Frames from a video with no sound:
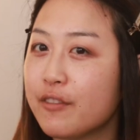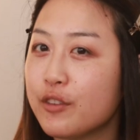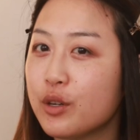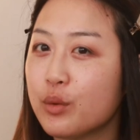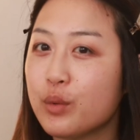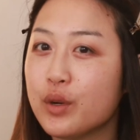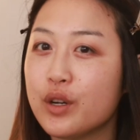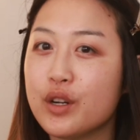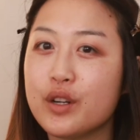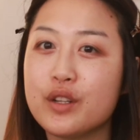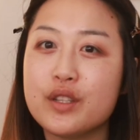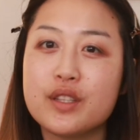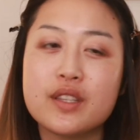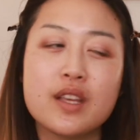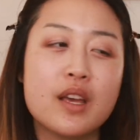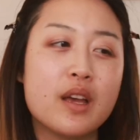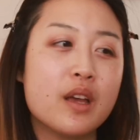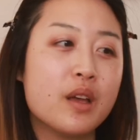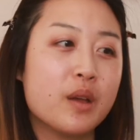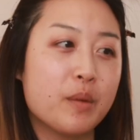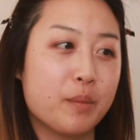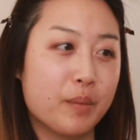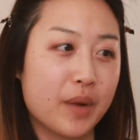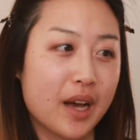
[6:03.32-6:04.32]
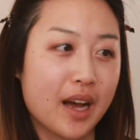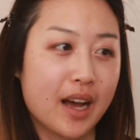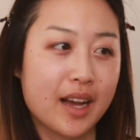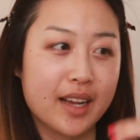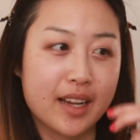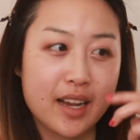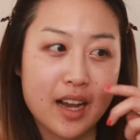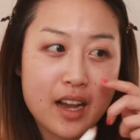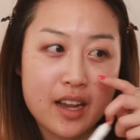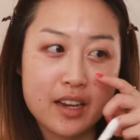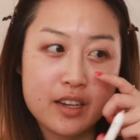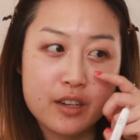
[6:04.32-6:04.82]
afterwards. But
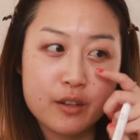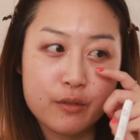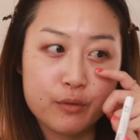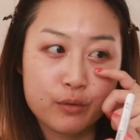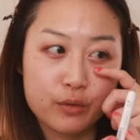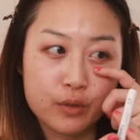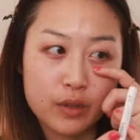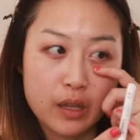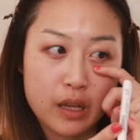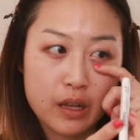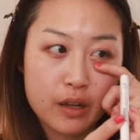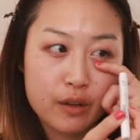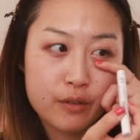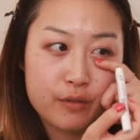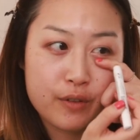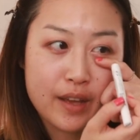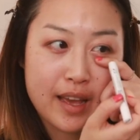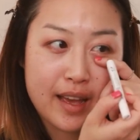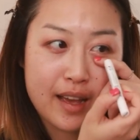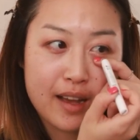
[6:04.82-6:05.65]
I kind of love